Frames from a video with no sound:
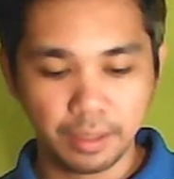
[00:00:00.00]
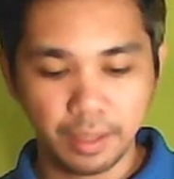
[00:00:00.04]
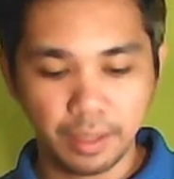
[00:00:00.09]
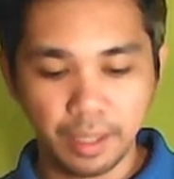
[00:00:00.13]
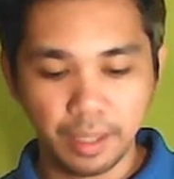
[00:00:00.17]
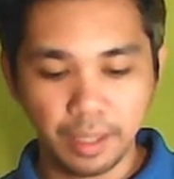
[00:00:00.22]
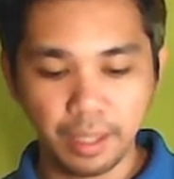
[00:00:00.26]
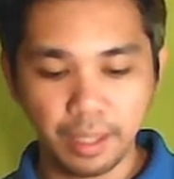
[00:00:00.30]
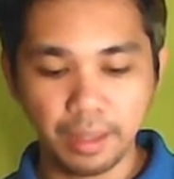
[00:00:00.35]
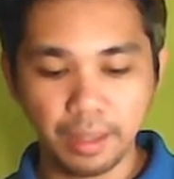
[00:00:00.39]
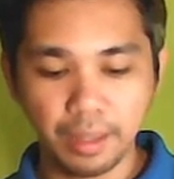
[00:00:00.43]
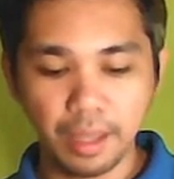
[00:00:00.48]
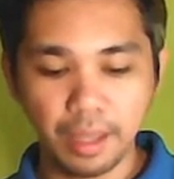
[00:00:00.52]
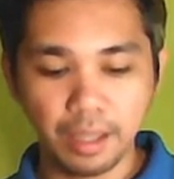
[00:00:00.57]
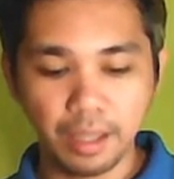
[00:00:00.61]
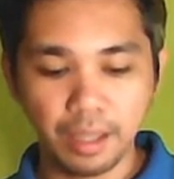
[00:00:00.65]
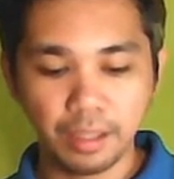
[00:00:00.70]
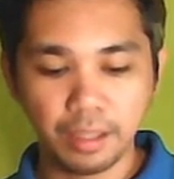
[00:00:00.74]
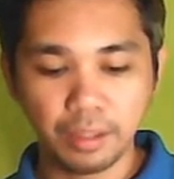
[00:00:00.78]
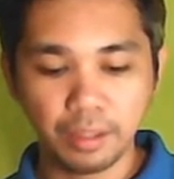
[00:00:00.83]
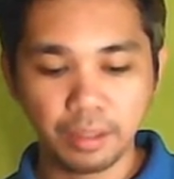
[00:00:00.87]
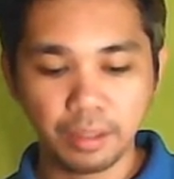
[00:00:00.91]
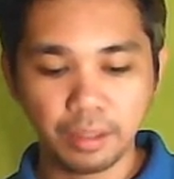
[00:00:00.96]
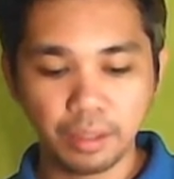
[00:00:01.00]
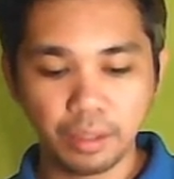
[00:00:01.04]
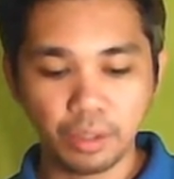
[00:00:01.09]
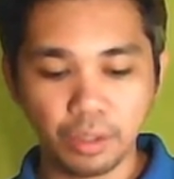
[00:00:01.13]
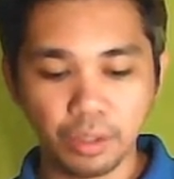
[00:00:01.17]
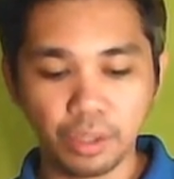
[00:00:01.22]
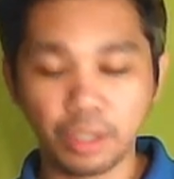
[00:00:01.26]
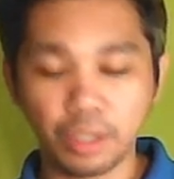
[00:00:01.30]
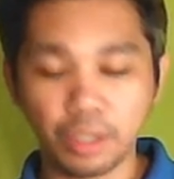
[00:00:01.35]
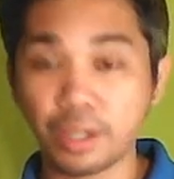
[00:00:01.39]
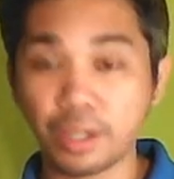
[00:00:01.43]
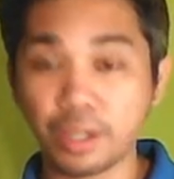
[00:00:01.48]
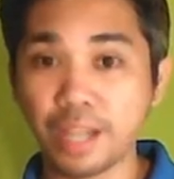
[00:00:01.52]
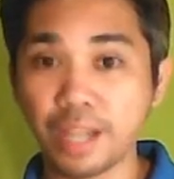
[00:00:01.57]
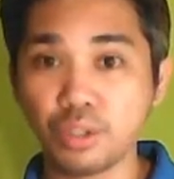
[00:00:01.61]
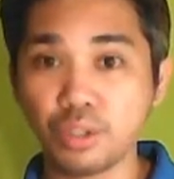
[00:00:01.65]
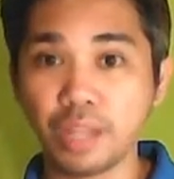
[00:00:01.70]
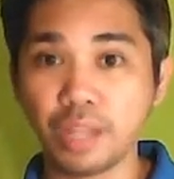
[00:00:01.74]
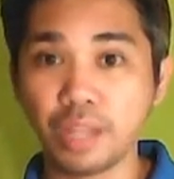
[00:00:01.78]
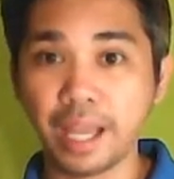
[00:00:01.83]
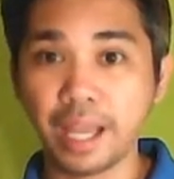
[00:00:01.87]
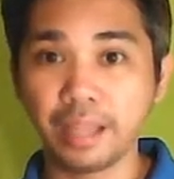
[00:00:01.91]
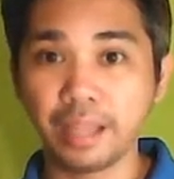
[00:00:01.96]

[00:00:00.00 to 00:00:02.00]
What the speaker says: And then on the horizon line,